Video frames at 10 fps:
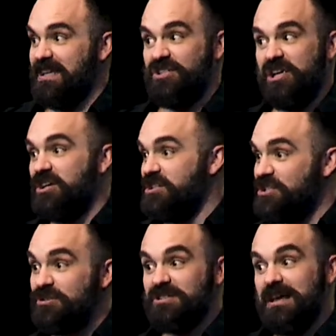she couldn't
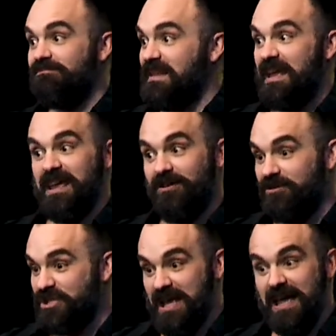do something or
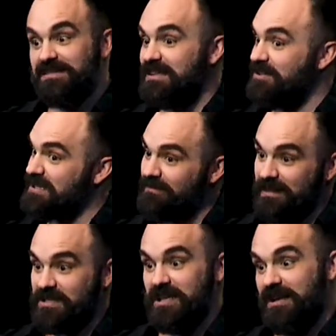she asked to do something
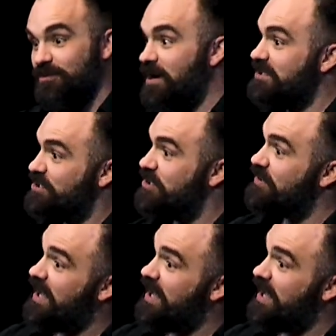that she didn't want to do,